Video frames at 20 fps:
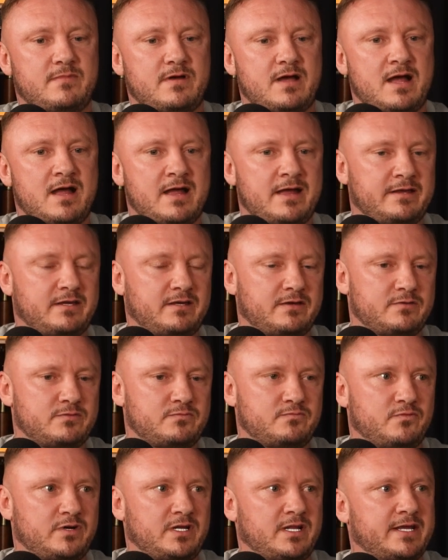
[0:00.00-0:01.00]
I
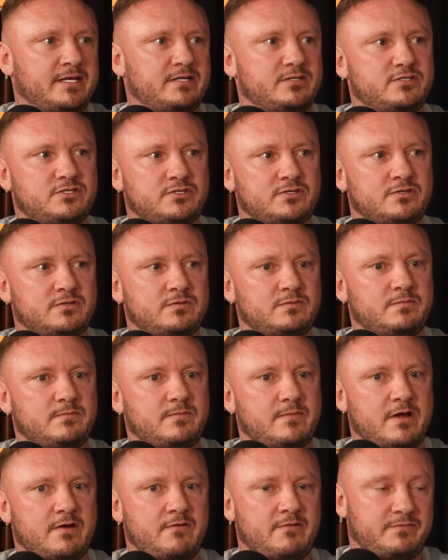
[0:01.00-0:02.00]
can relate to
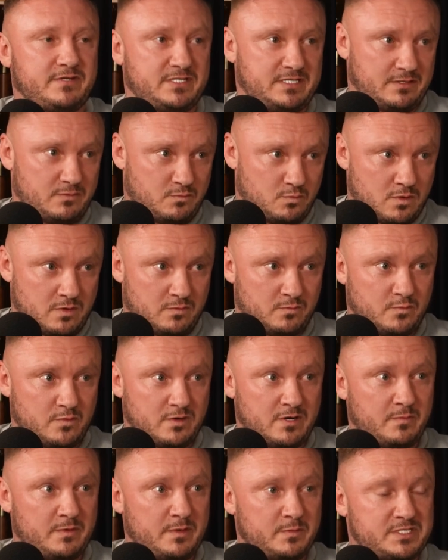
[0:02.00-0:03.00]
are obviously the one
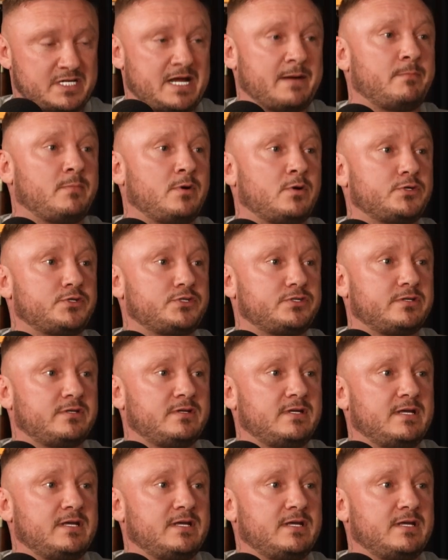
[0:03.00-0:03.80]
where we was ambushed